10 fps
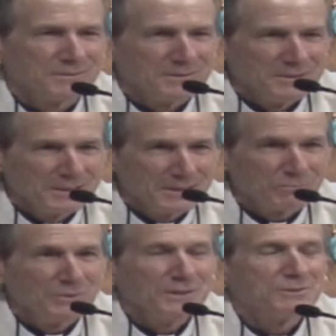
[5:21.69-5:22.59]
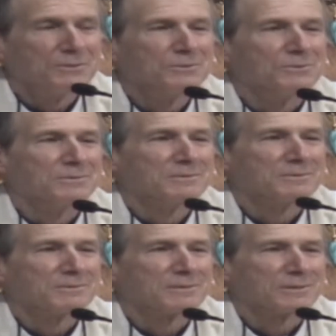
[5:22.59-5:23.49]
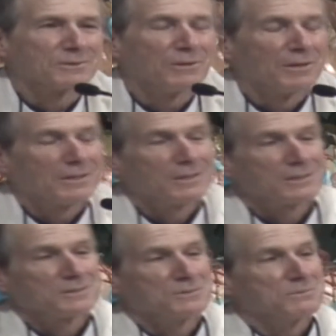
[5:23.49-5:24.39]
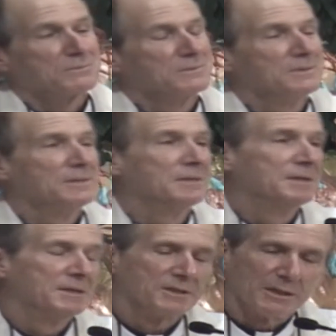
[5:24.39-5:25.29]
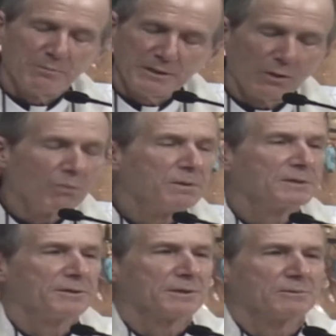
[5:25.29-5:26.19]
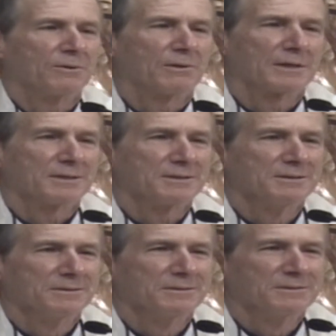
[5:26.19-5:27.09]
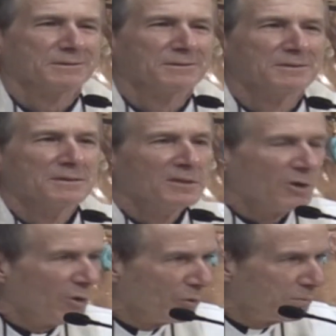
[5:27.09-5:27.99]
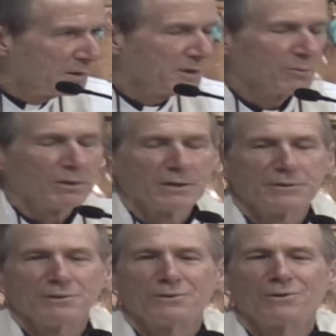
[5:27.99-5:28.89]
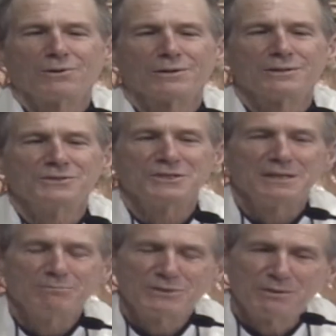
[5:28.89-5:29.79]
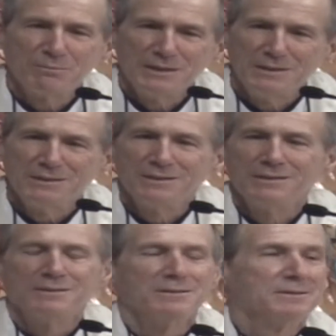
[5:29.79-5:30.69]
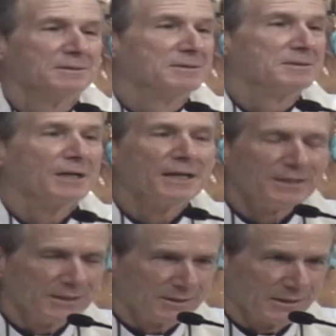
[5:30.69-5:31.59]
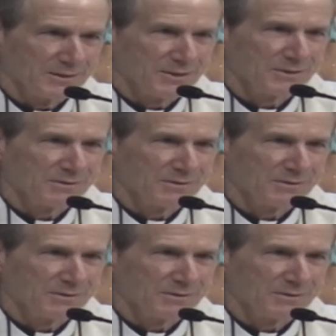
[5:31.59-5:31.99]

Yet we too are called to be open to the Lord, open to where the Lord seems to be taking us.